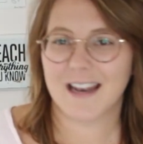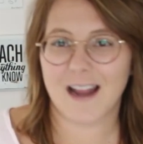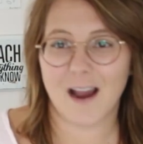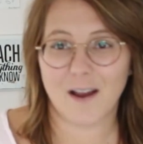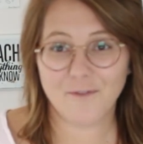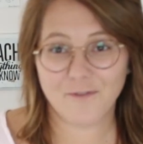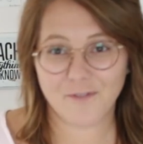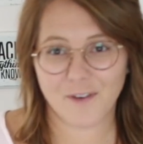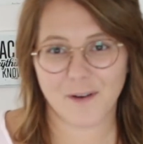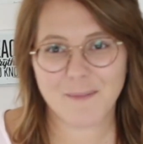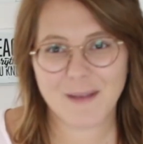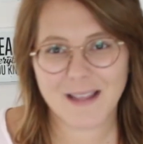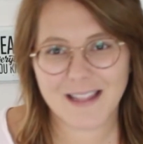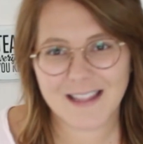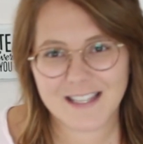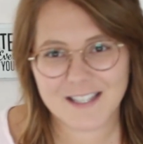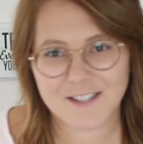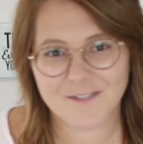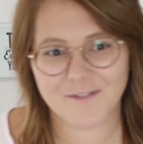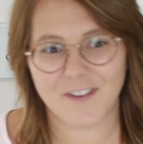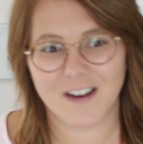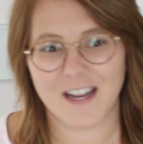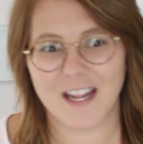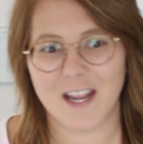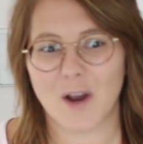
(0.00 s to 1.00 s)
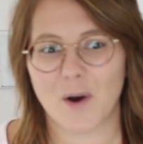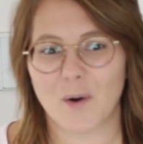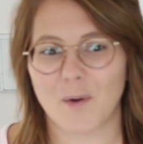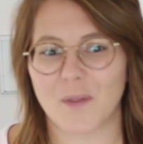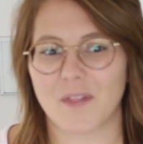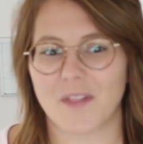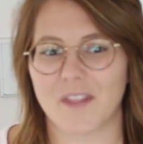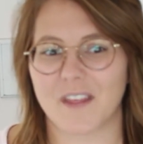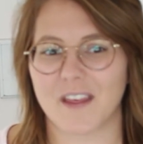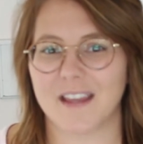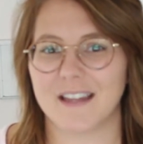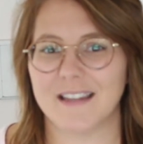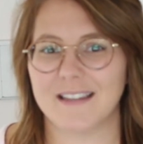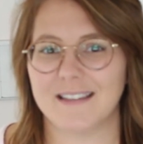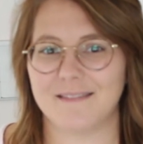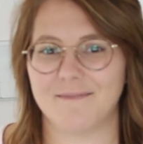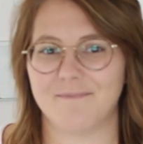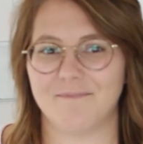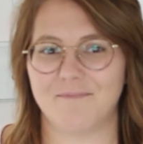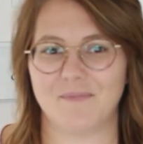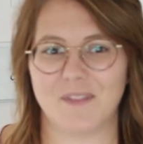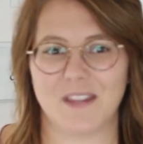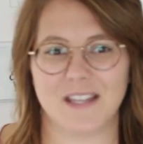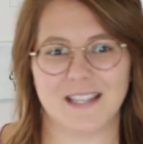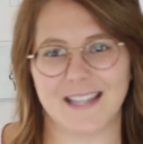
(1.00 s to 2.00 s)
Now, I'm filming this video
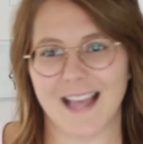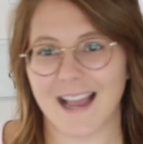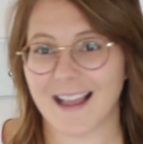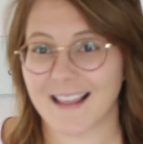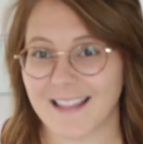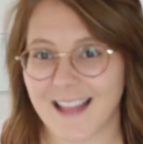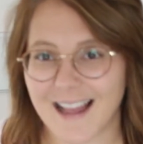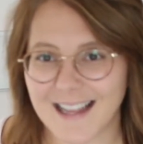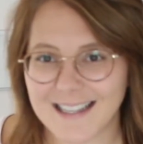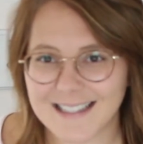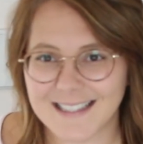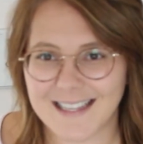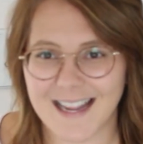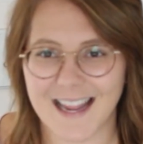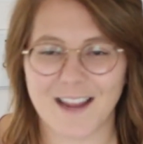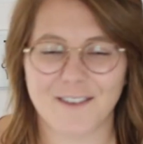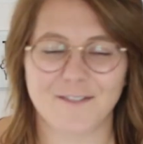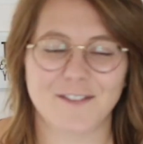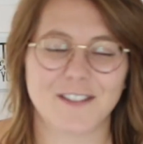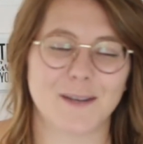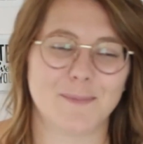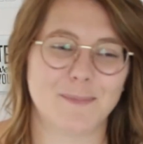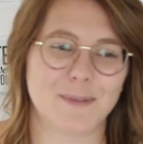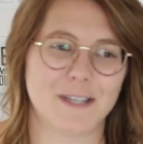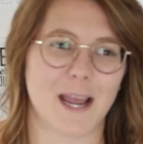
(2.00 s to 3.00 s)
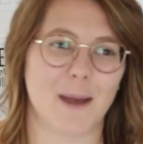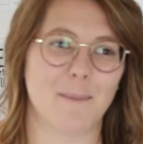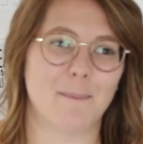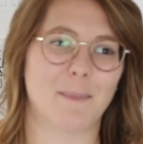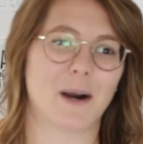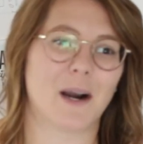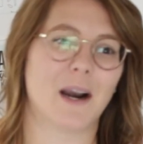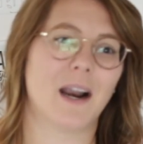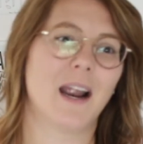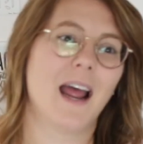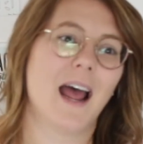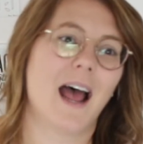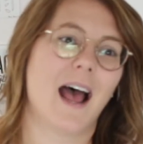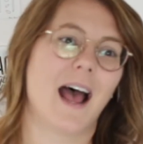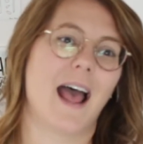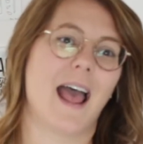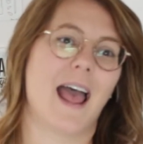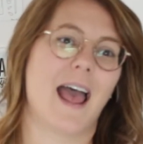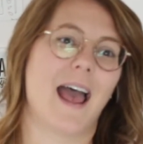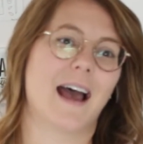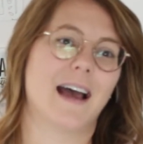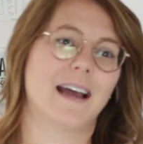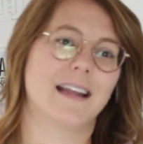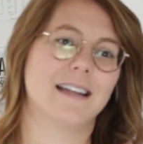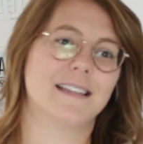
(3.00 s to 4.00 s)
the second last day of September,
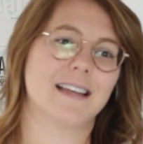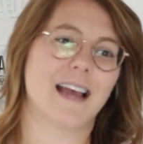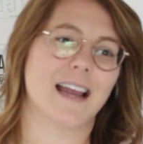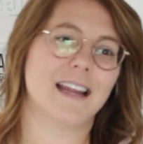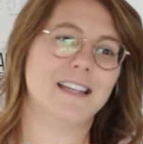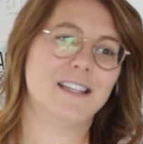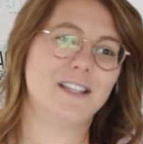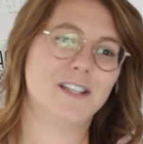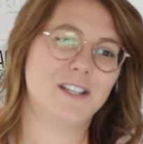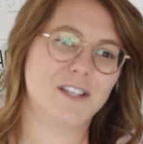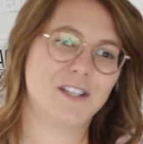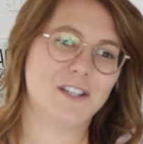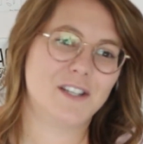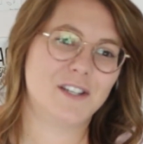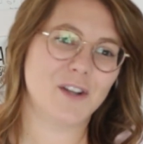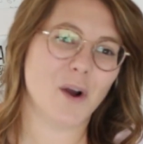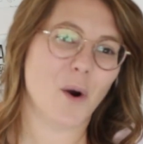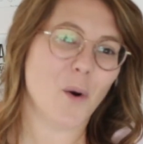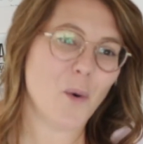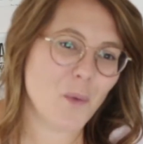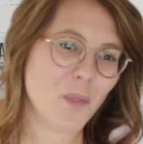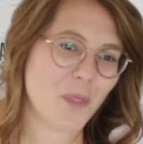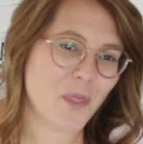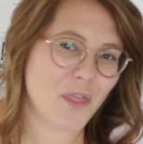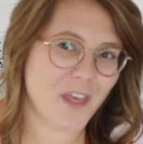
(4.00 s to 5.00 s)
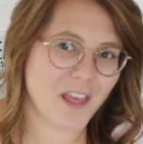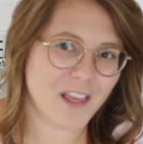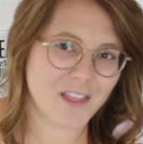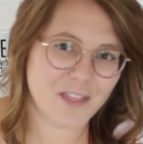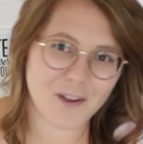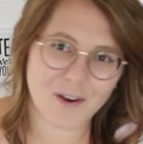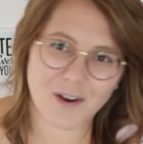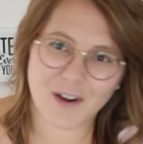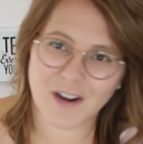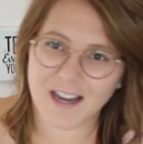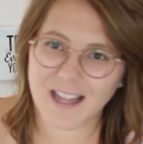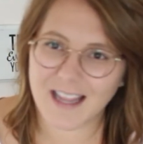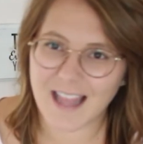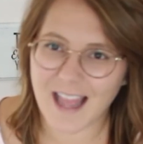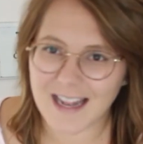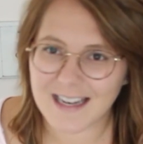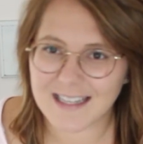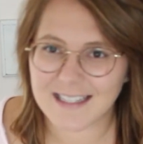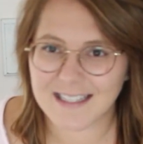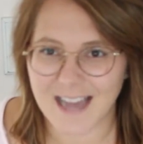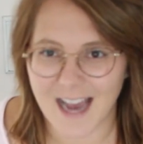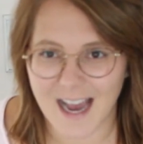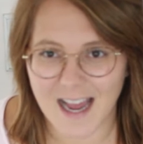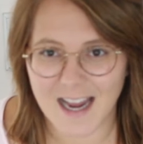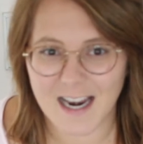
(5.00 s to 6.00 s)
and I don't think they're gonna
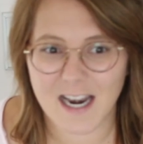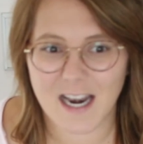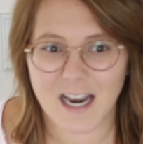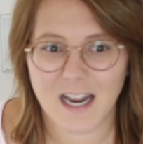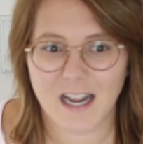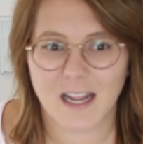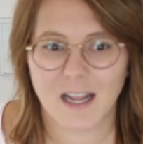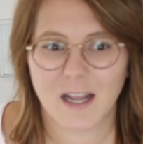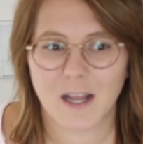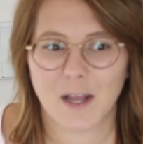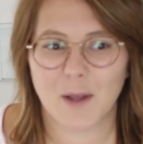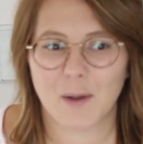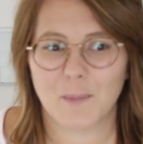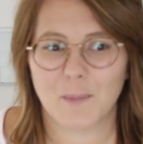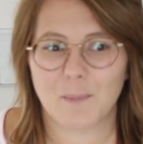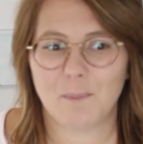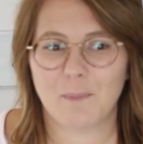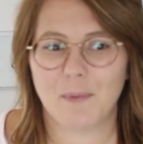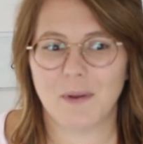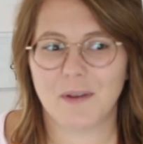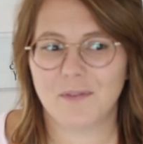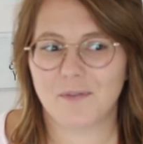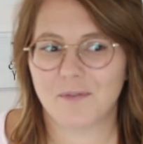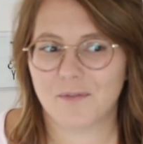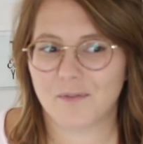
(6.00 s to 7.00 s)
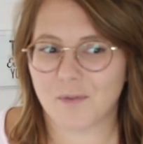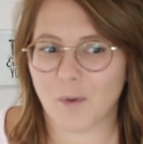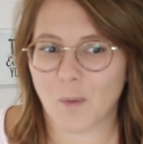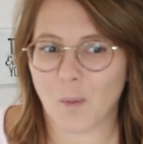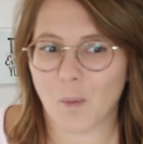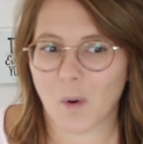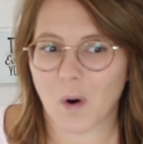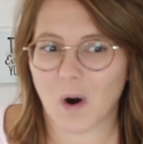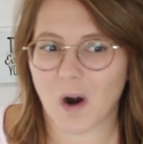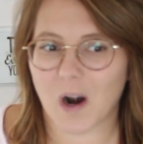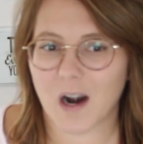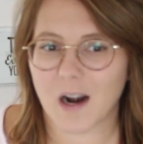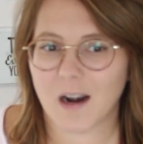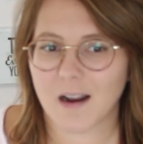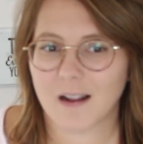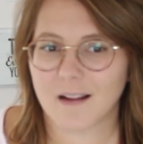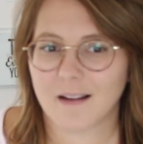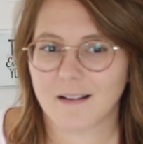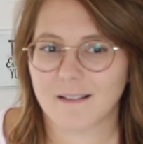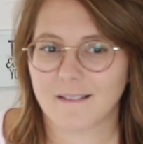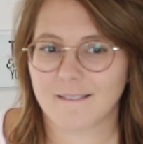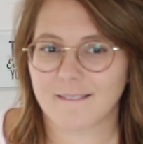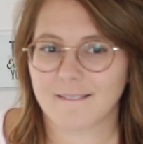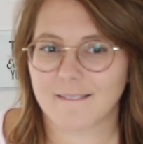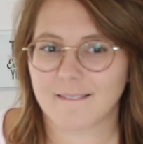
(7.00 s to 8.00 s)
get done before
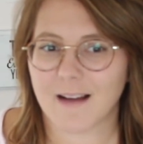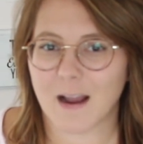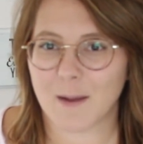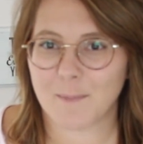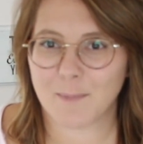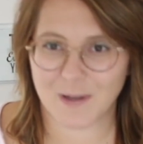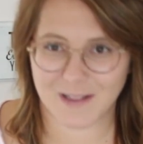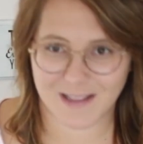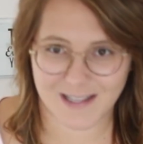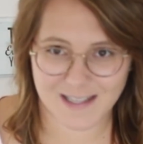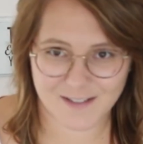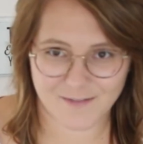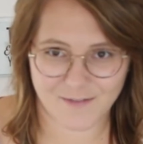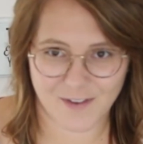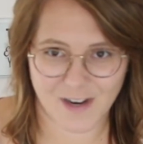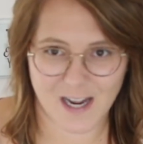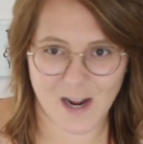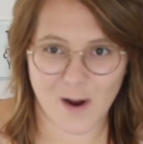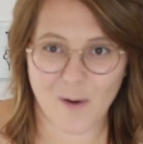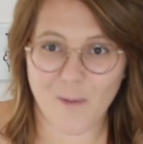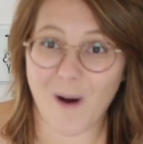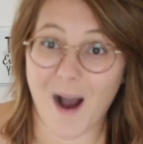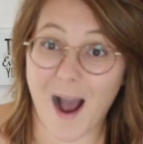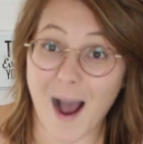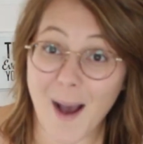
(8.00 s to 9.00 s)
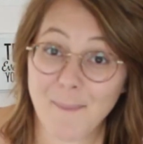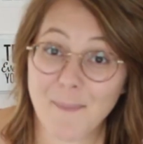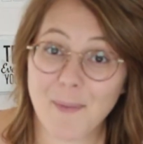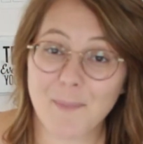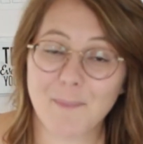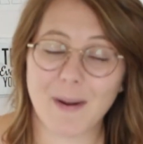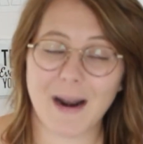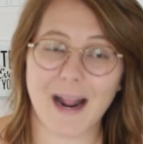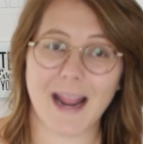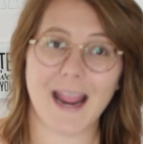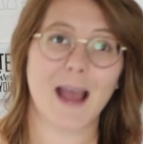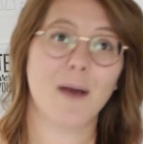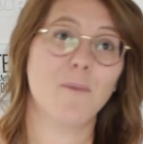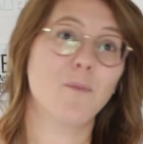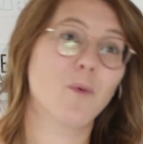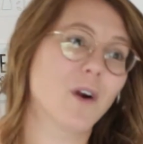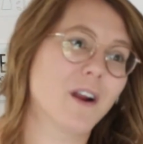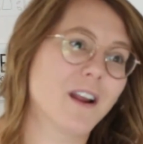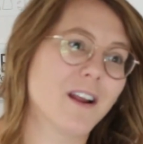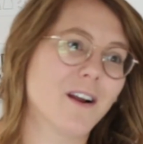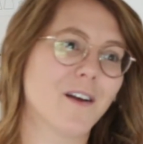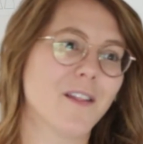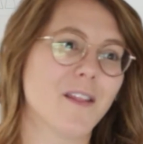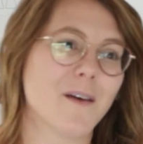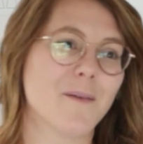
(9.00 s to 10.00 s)
I put this video up, but I am
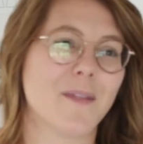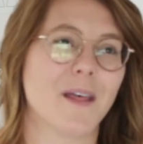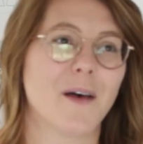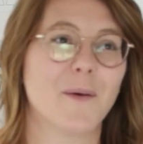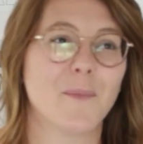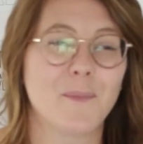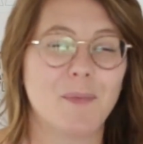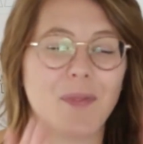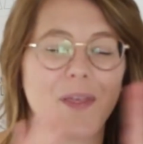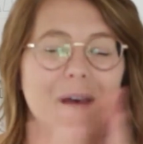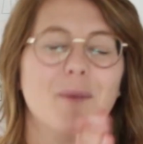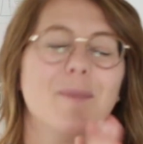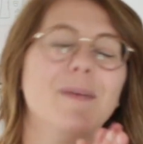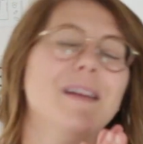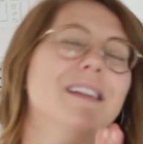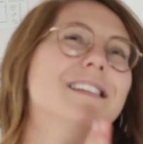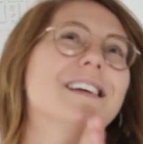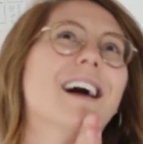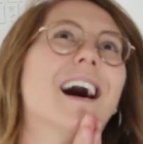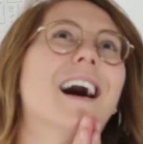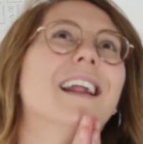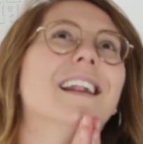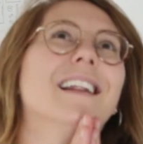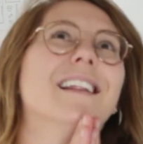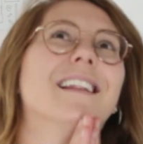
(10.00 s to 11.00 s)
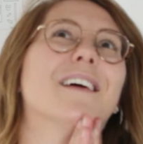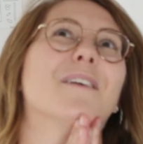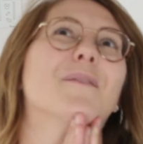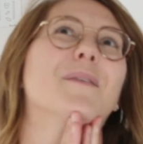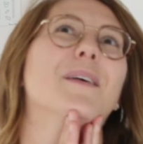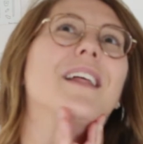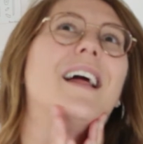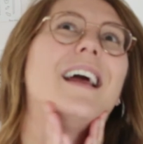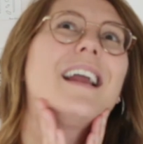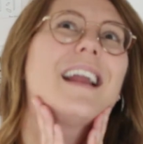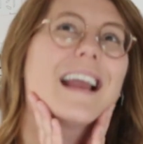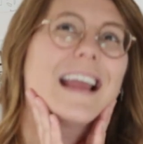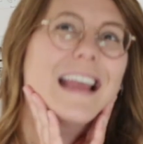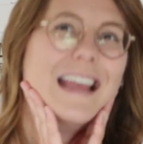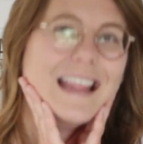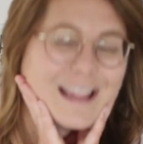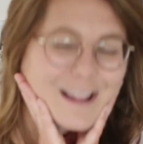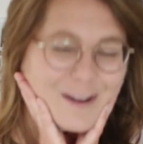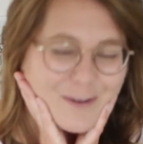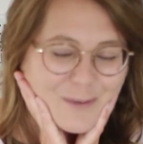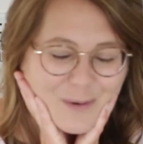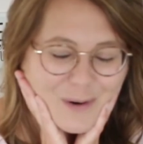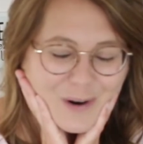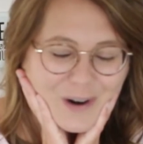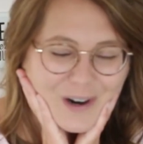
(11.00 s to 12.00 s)
working on them. They'll be done, they'll be like in
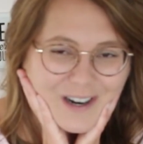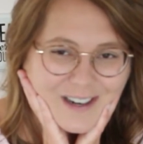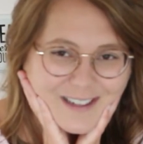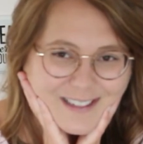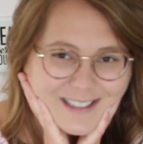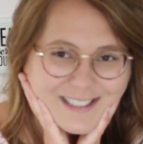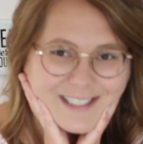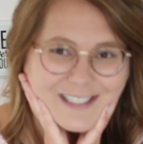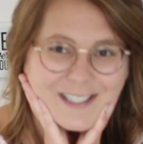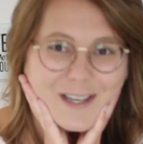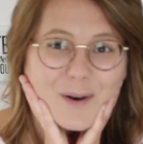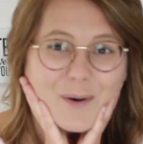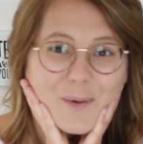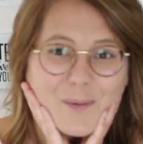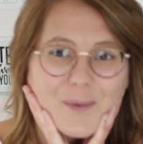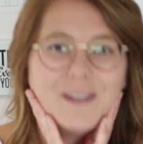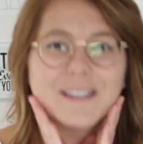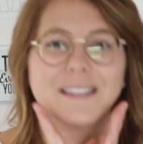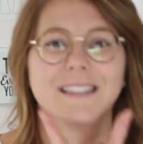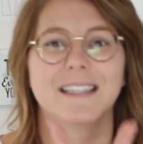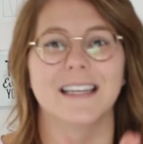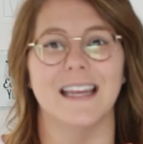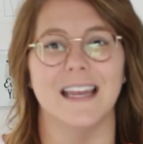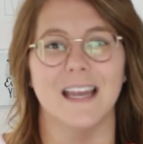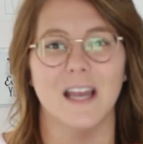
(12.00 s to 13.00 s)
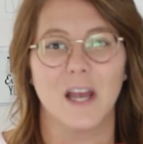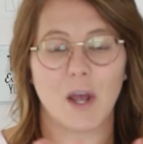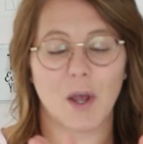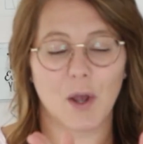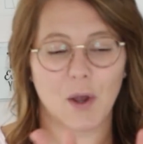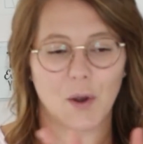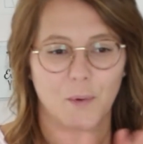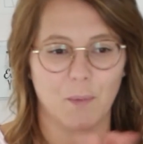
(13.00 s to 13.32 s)
the works, so we'll see.